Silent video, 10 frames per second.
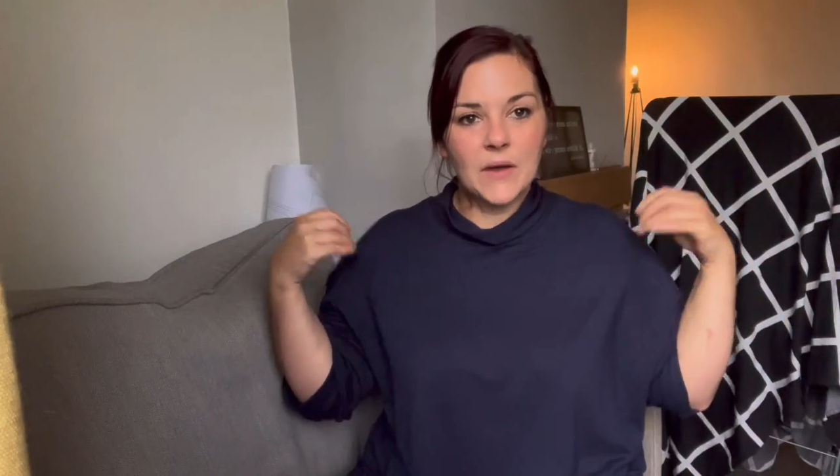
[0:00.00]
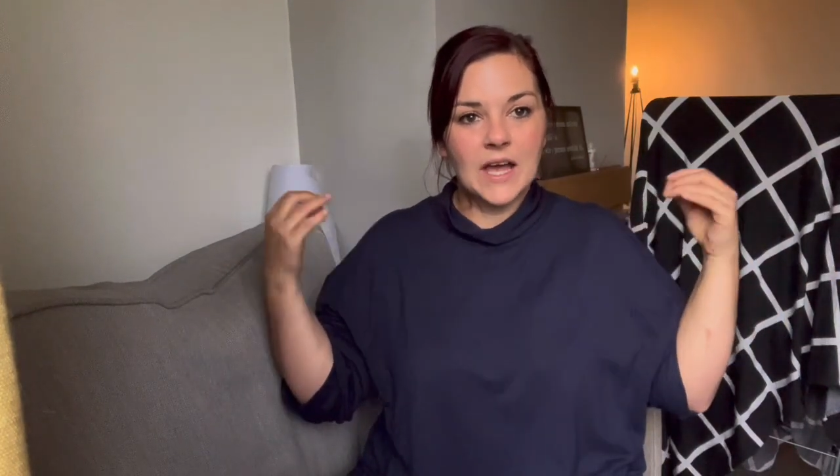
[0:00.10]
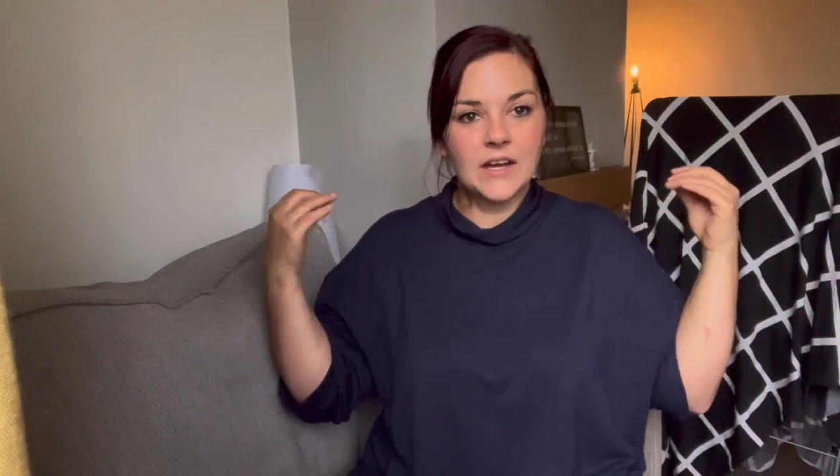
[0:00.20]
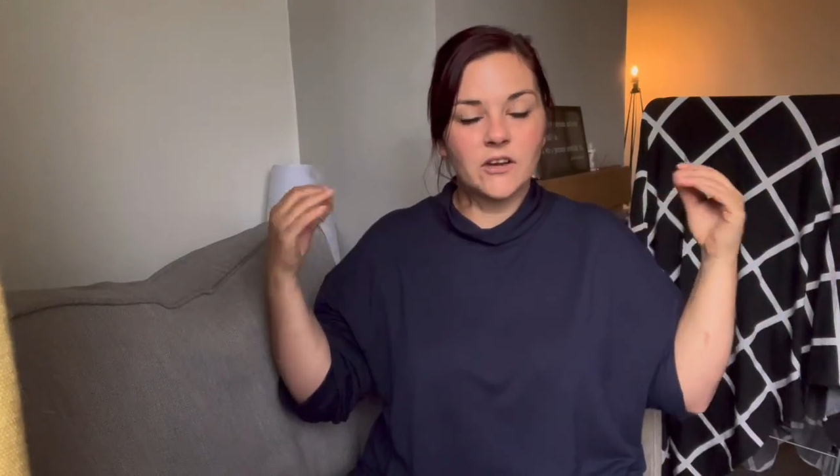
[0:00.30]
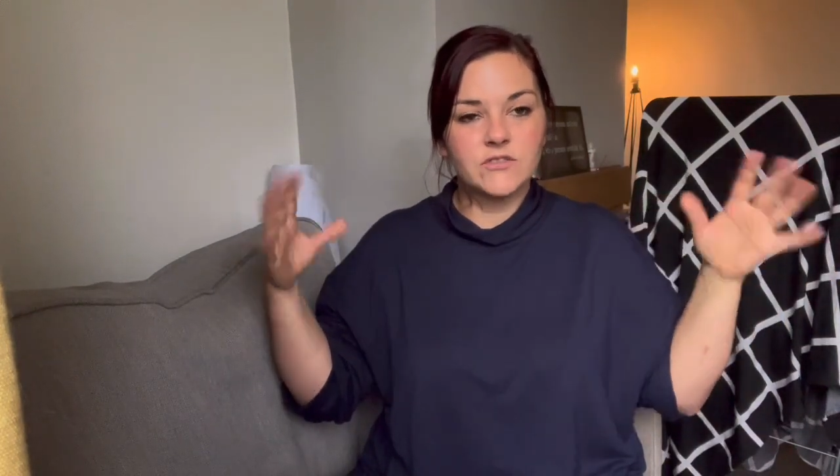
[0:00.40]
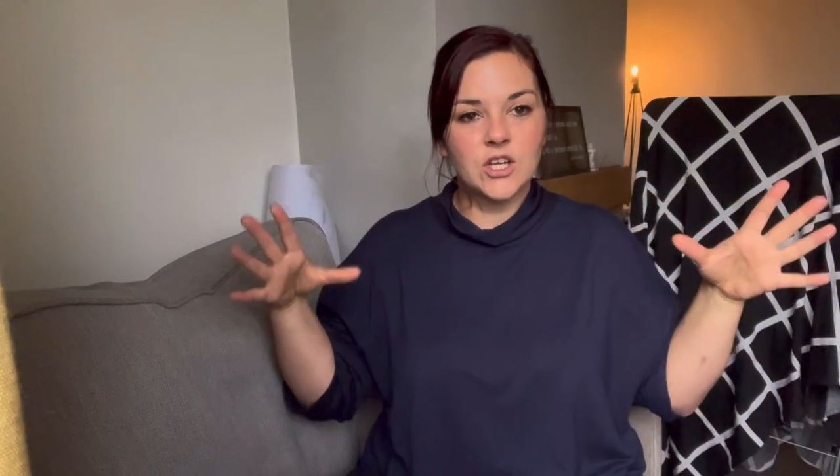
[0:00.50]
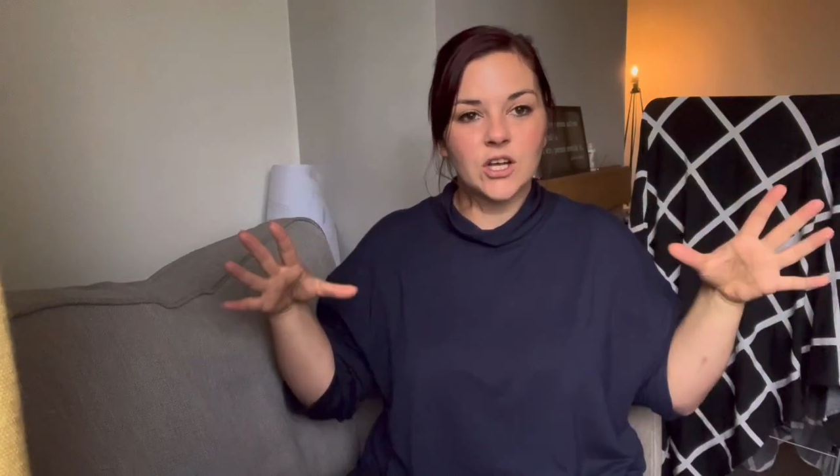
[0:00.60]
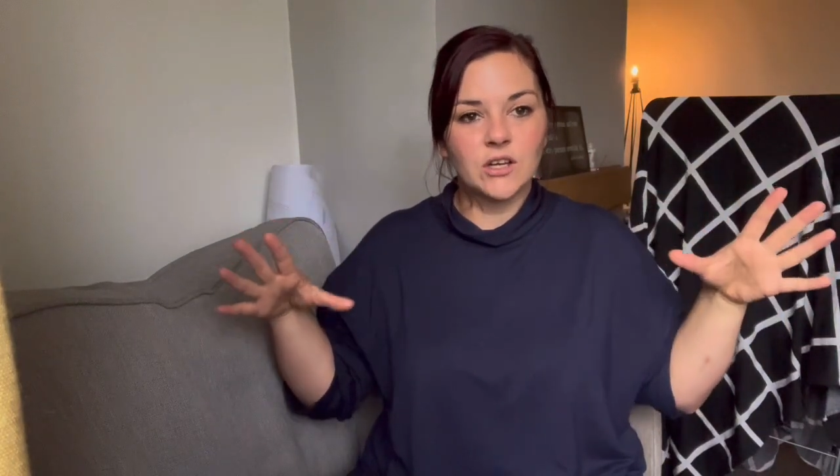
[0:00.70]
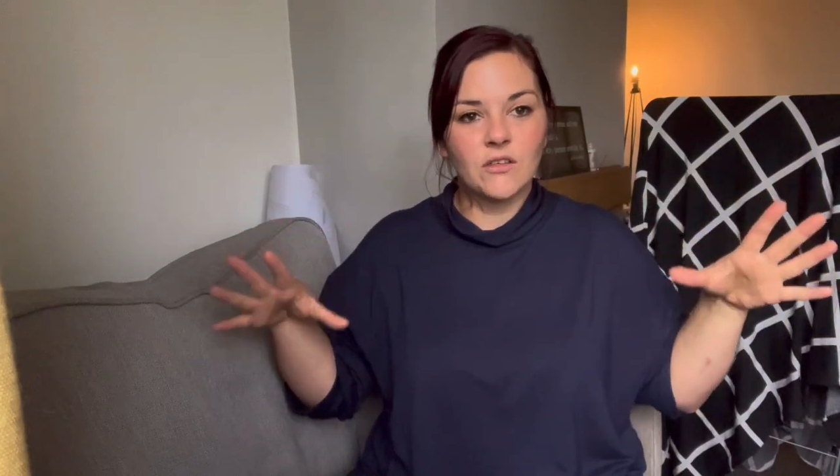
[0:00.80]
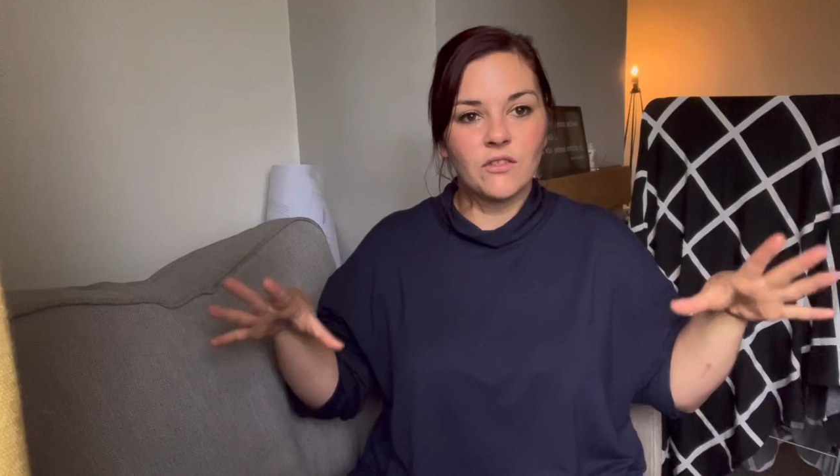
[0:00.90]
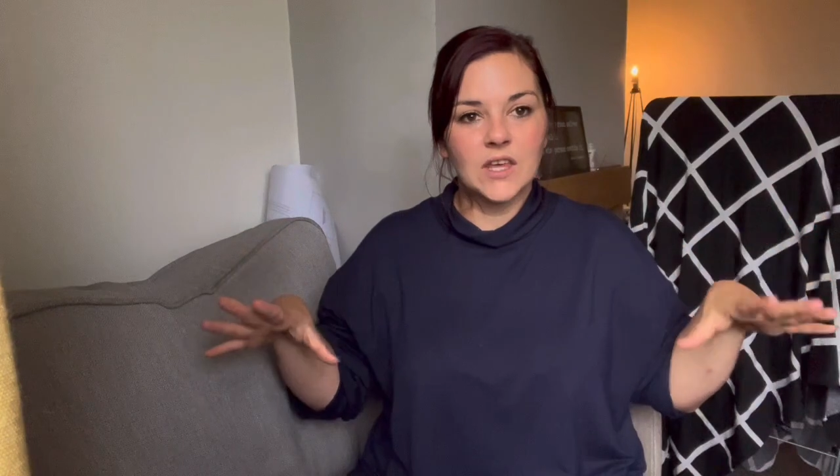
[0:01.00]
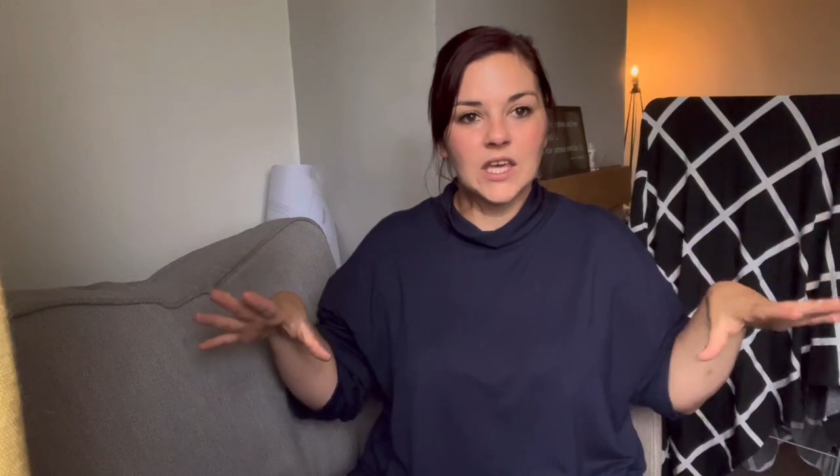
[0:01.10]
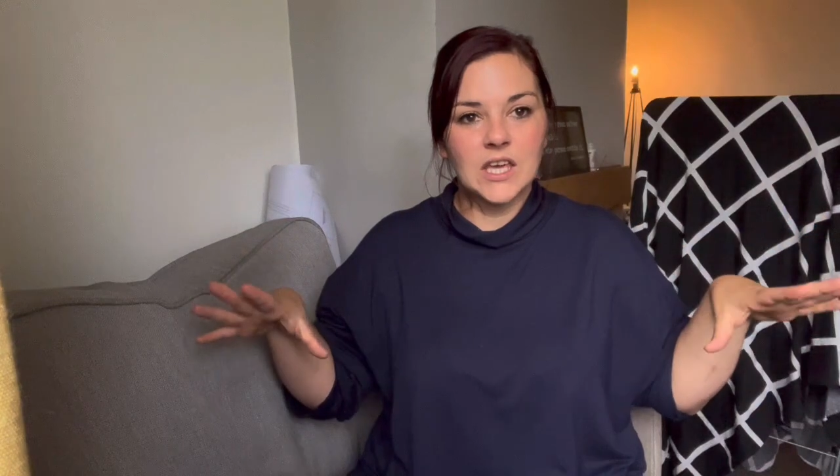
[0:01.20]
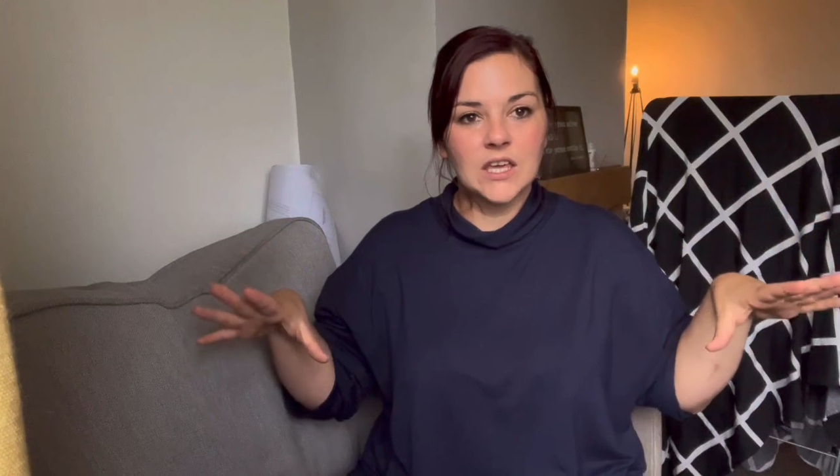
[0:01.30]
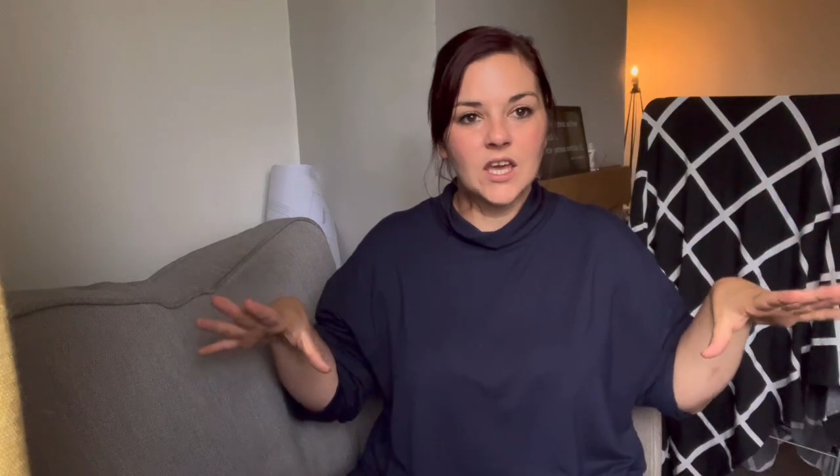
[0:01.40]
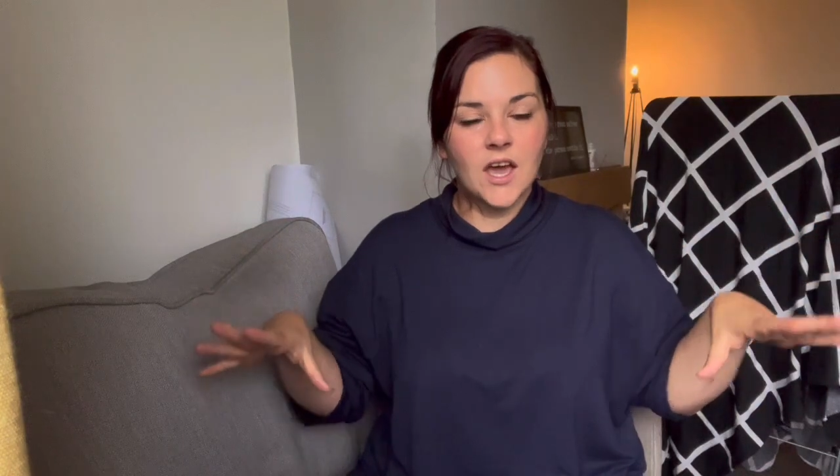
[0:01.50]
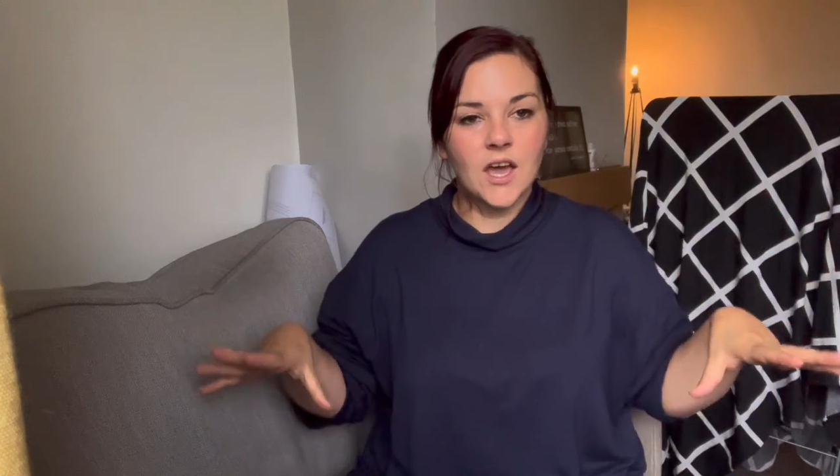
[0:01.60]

and I've done the